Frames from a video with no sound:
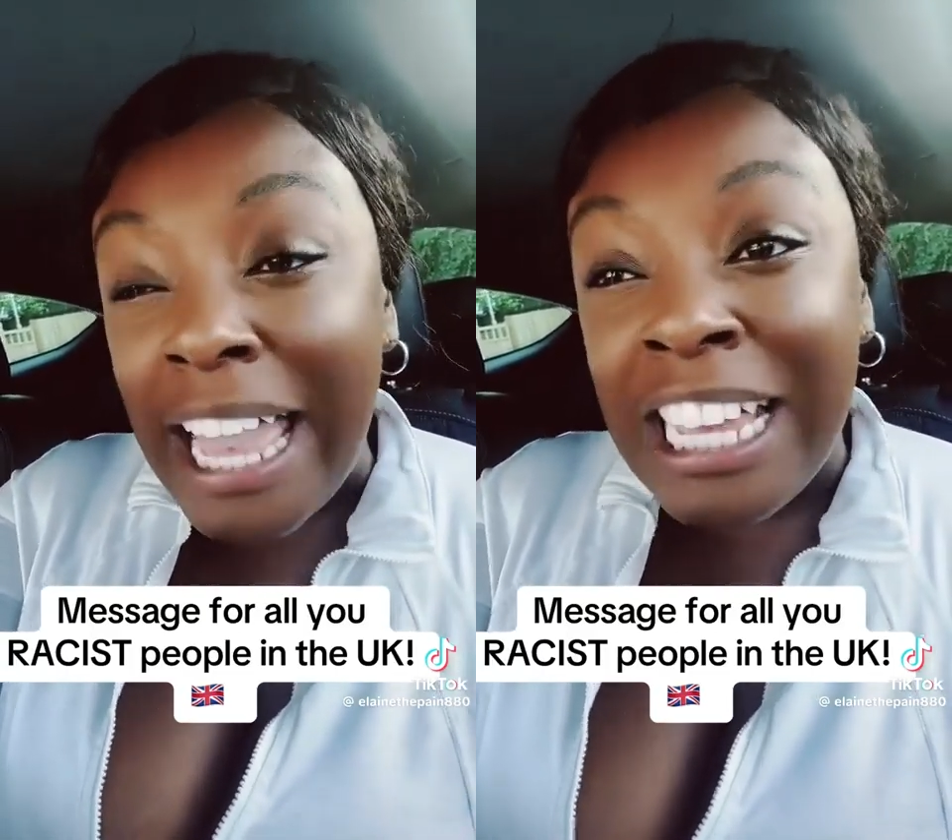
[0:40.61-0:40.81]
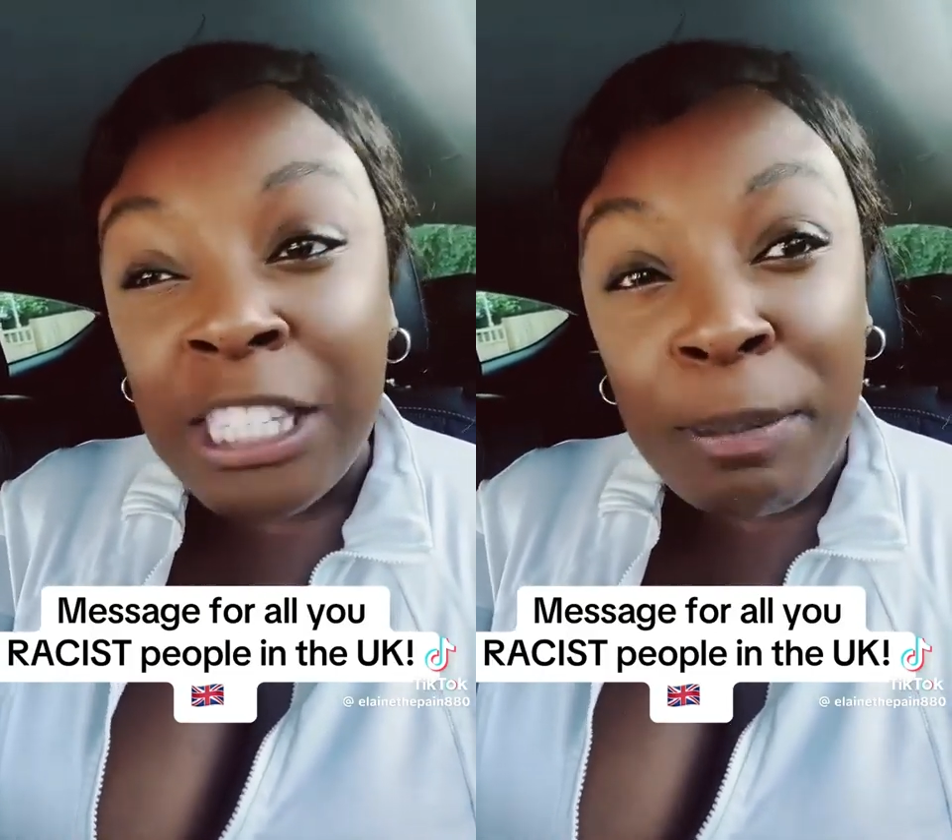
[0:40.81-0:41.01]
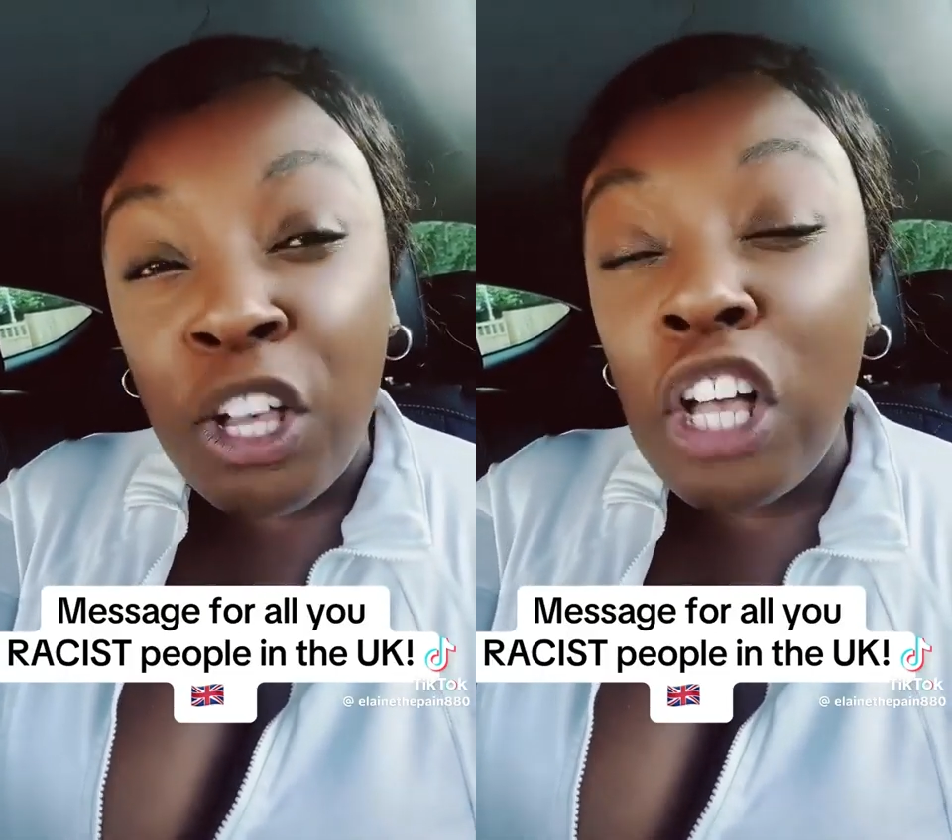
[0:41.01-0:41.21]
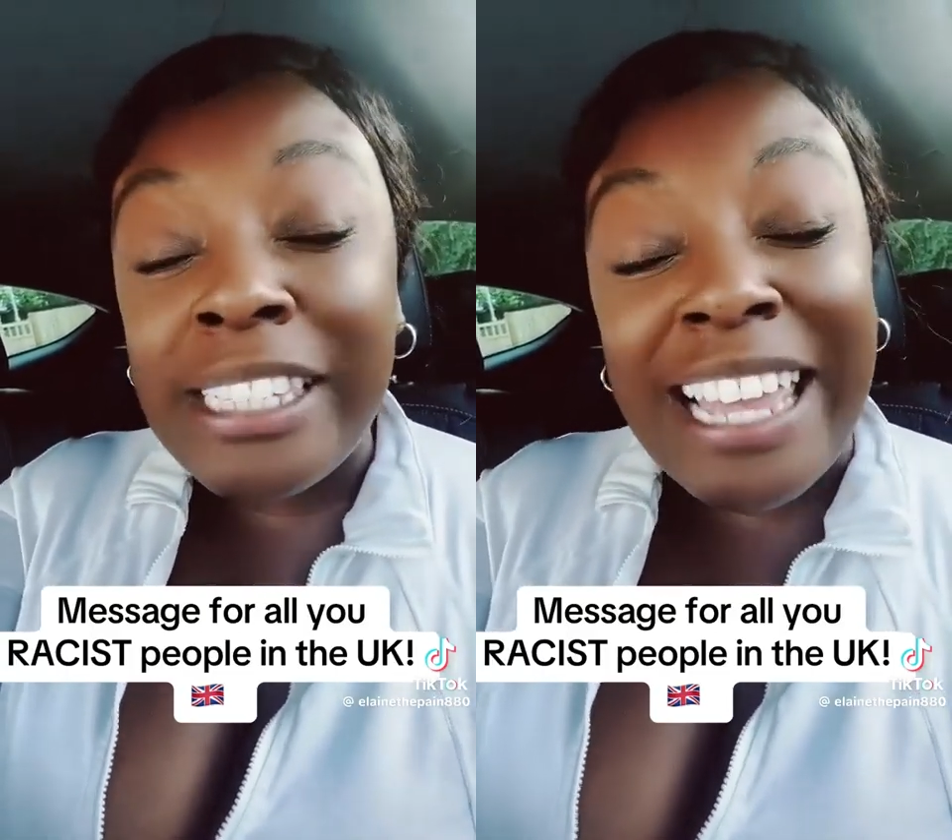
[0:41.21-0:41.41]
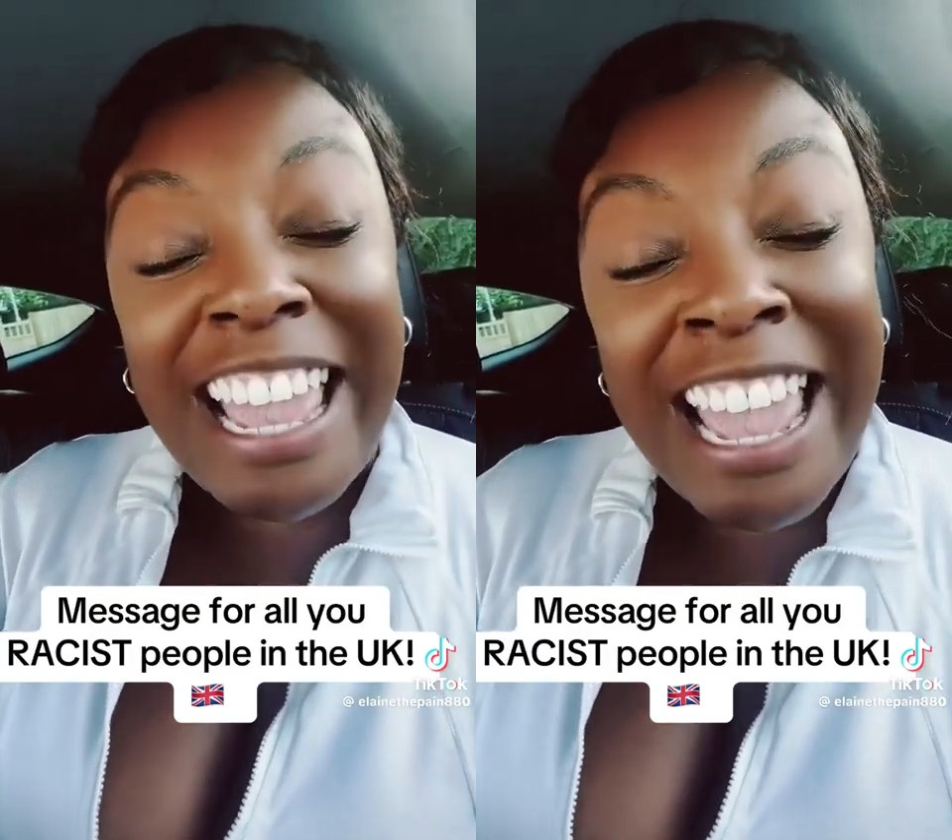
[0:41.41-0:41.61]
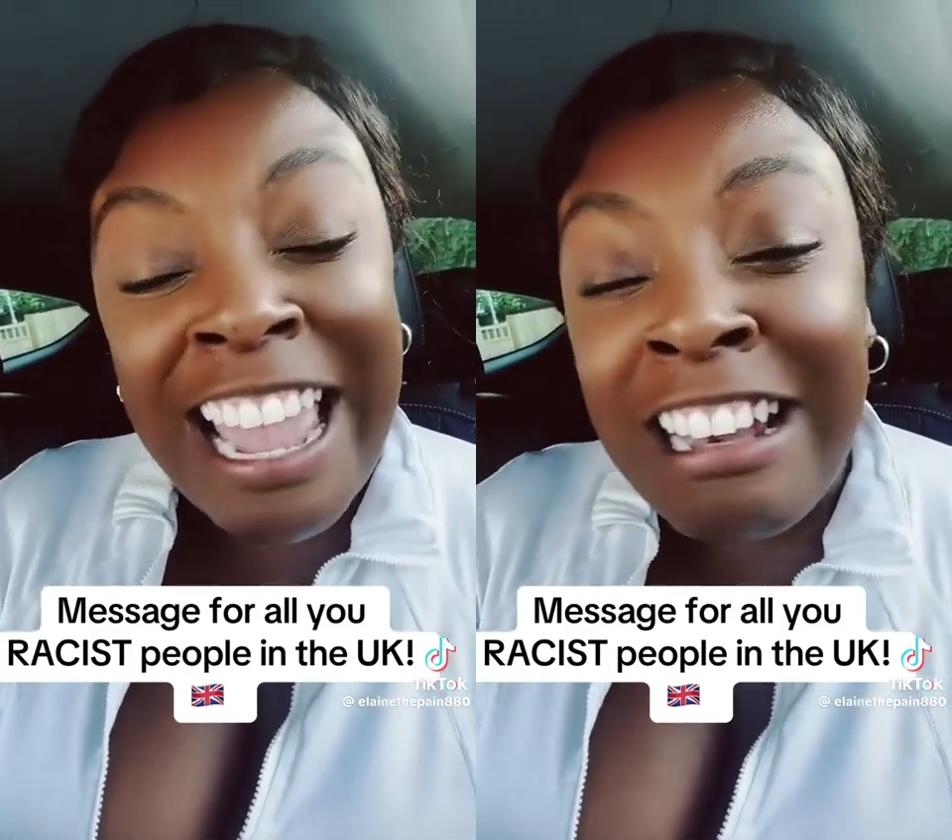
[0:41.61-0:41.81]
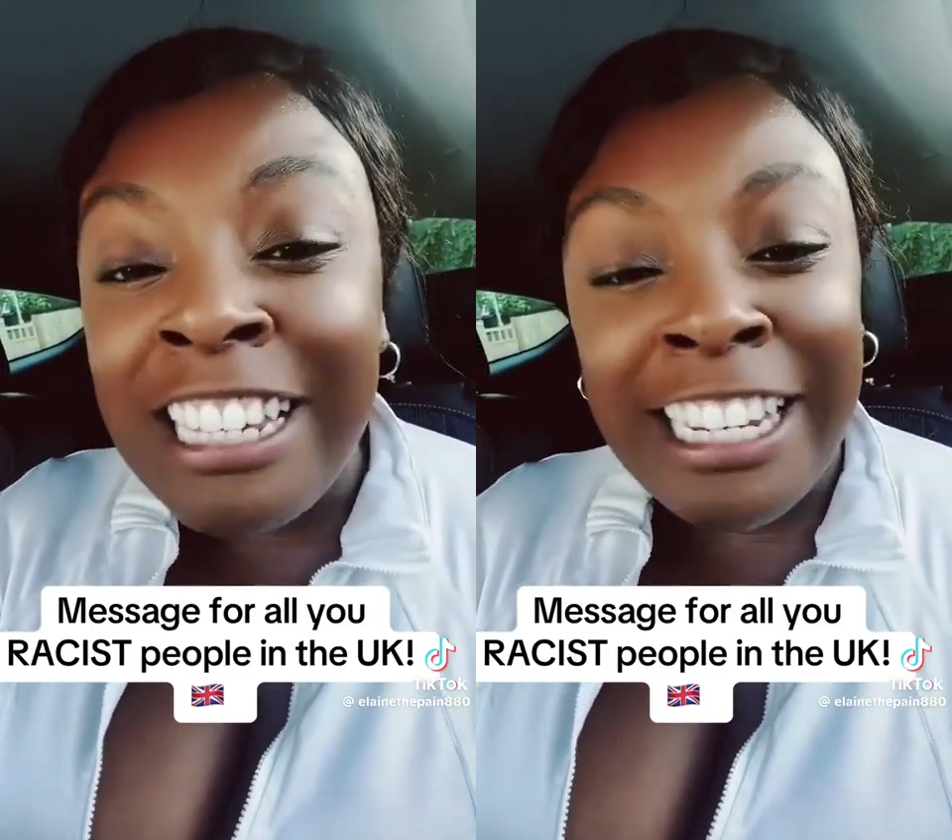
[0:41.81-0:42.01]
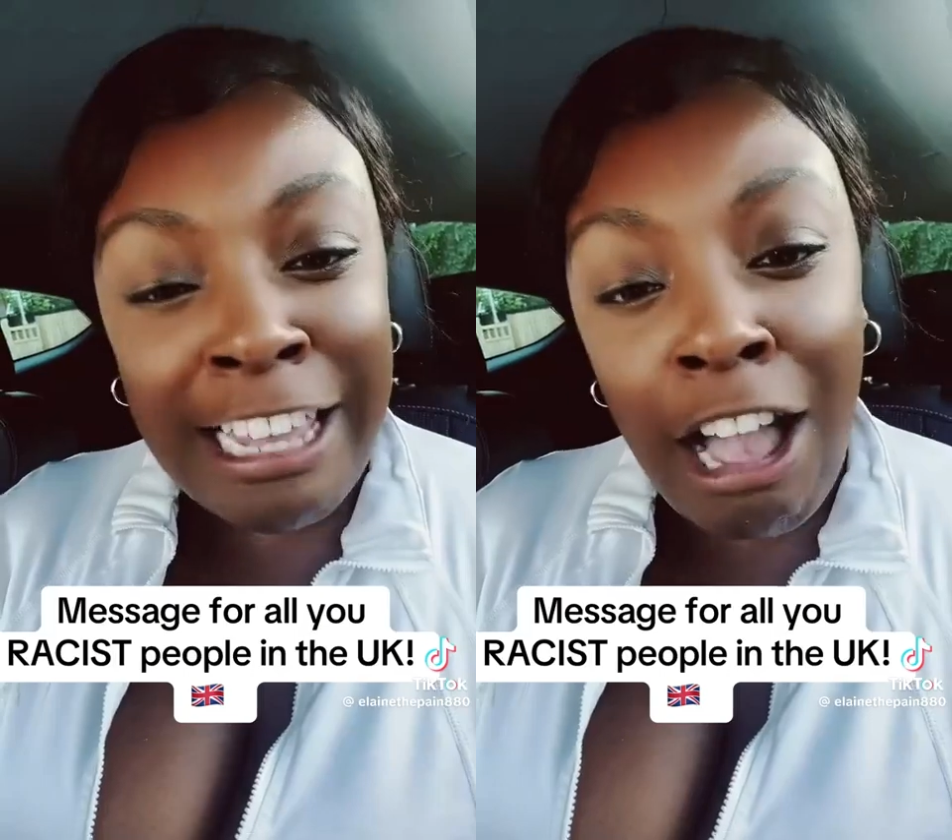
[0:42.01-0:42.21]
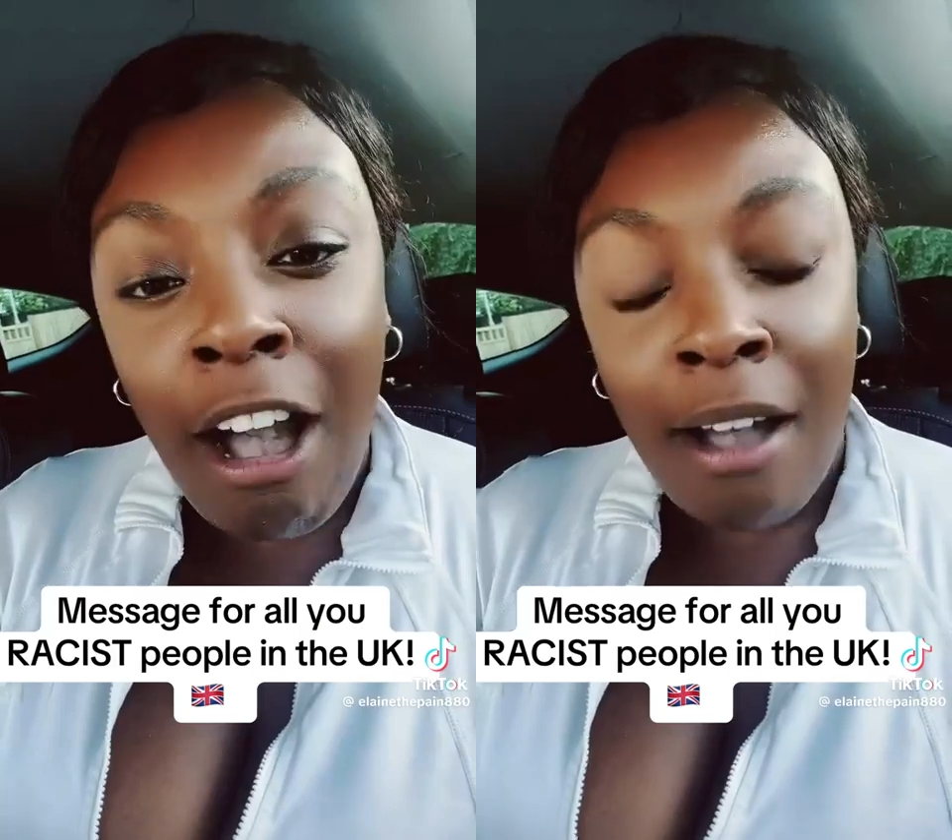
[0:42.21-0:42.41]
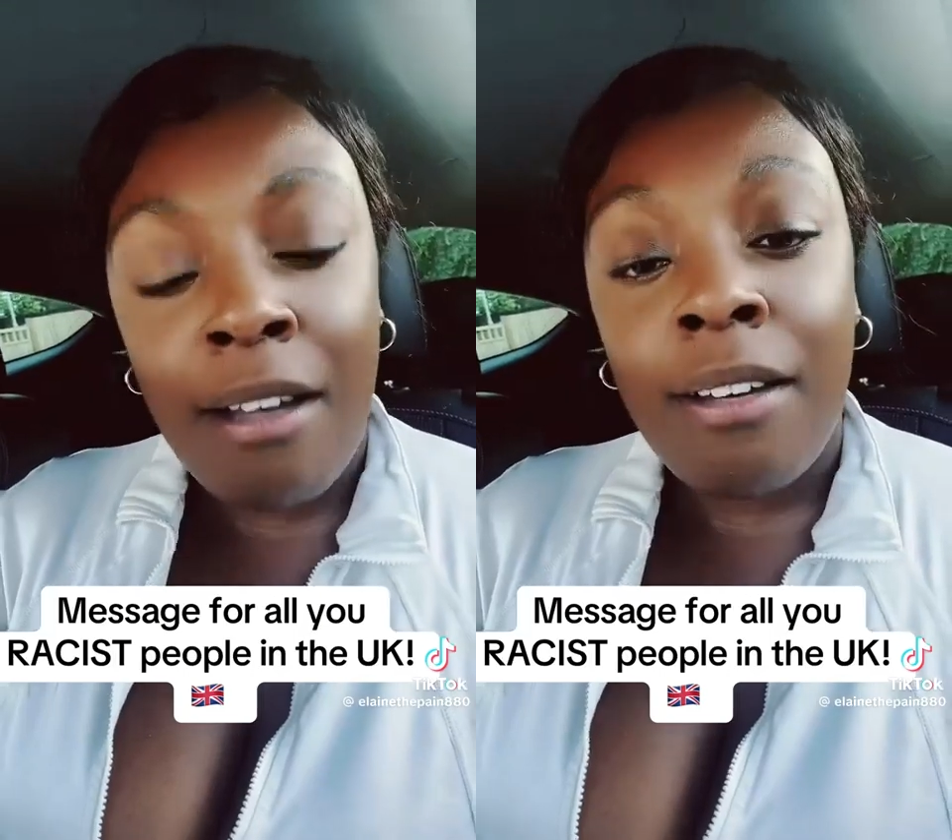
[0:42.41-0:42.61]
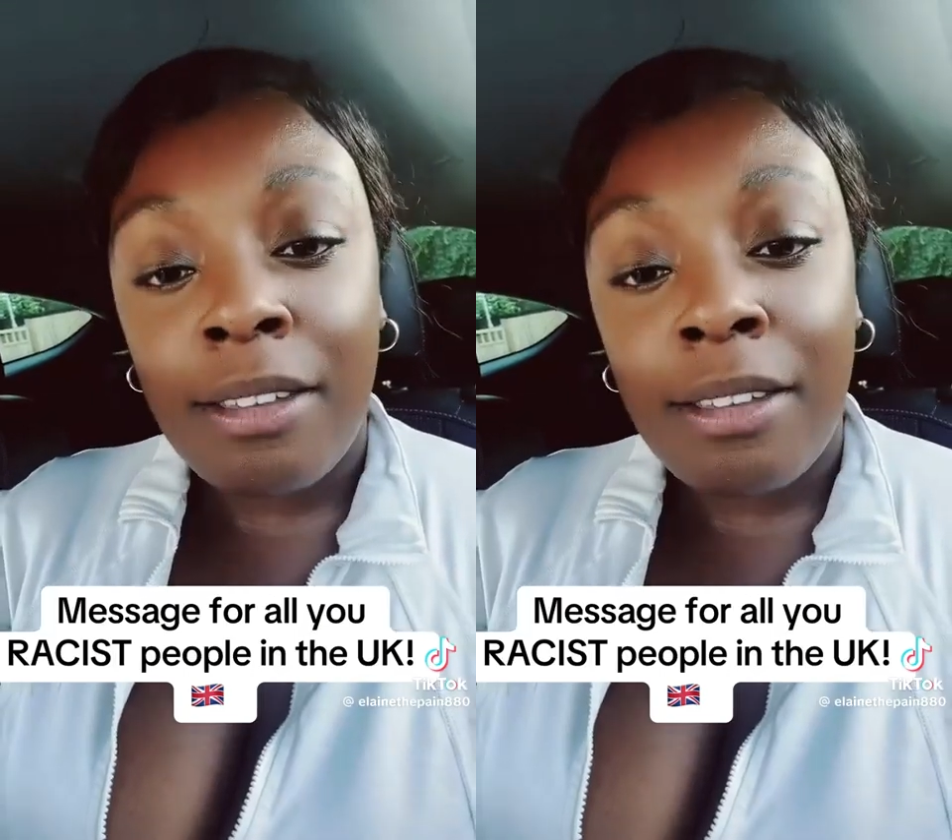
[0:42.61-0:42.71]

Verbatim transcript: It's because India,